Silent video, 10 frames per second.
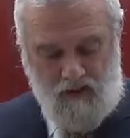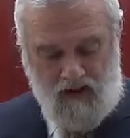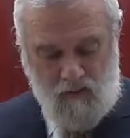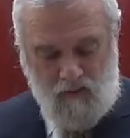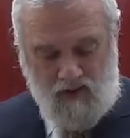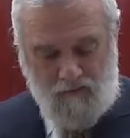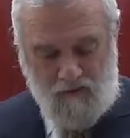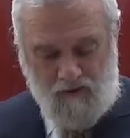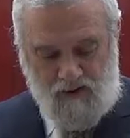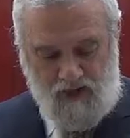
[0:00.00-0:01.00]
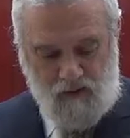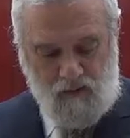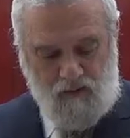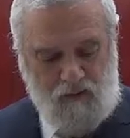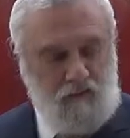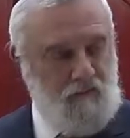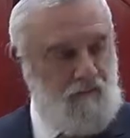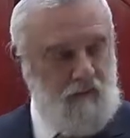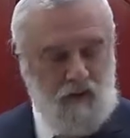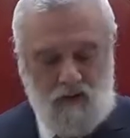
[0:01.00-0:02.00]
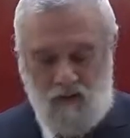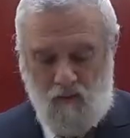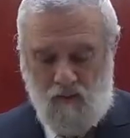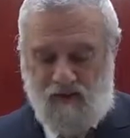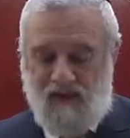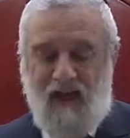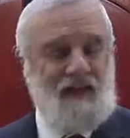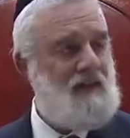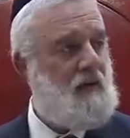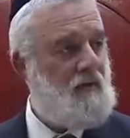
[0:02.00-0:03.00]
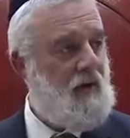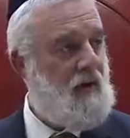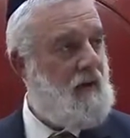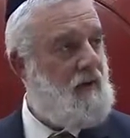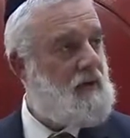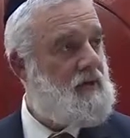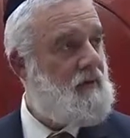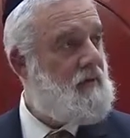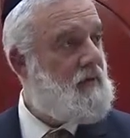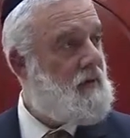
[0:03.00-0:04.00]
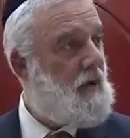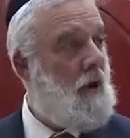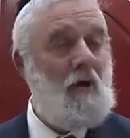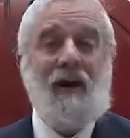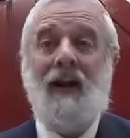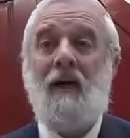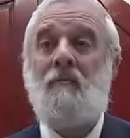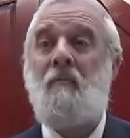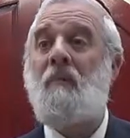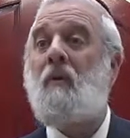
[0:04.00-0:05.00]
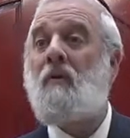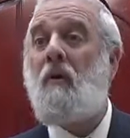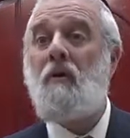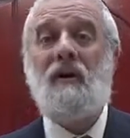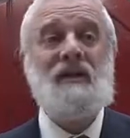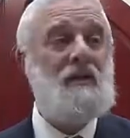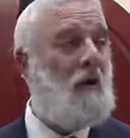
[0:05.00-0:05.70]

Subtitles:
I will keep your statutes. What stands out over here is calling out, but with all his